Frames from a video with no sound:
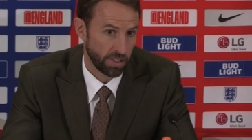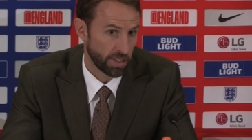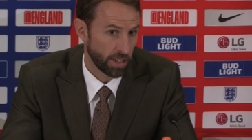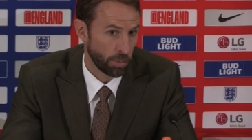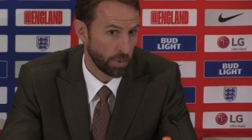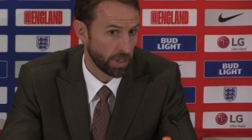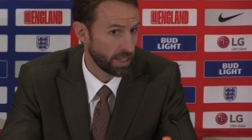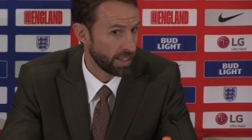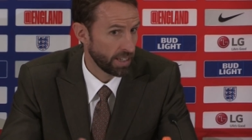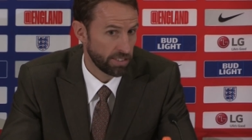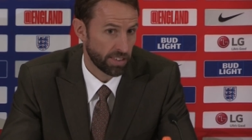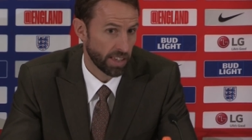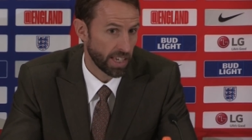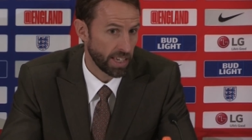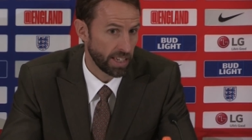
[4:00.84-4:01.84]
and done well and they
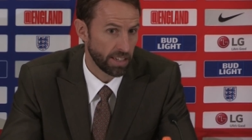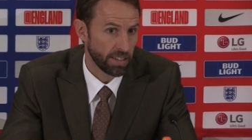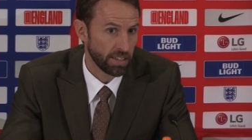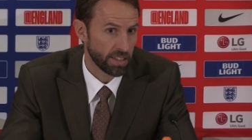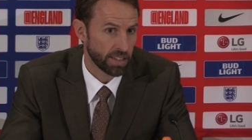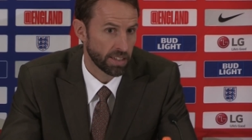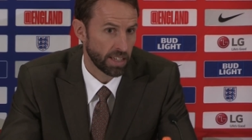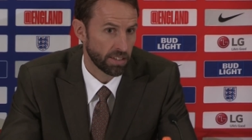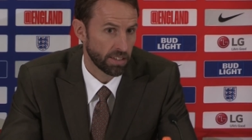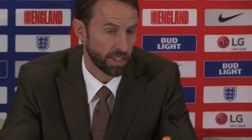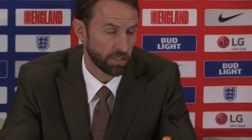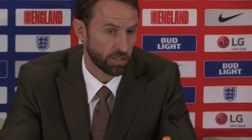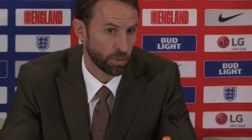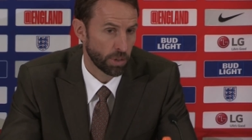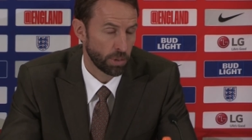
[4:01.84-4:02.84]
stay in, and that,
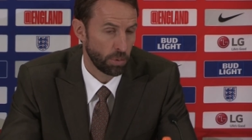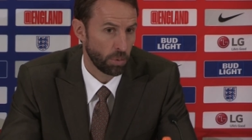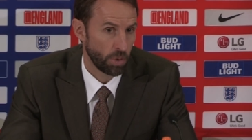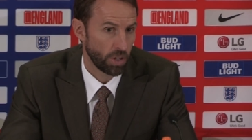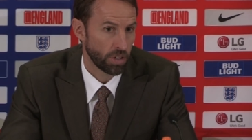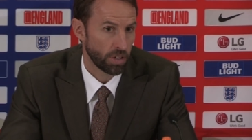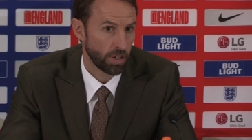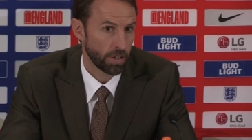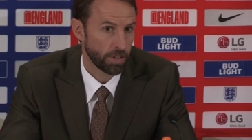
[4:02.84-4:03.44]
that's the way we work.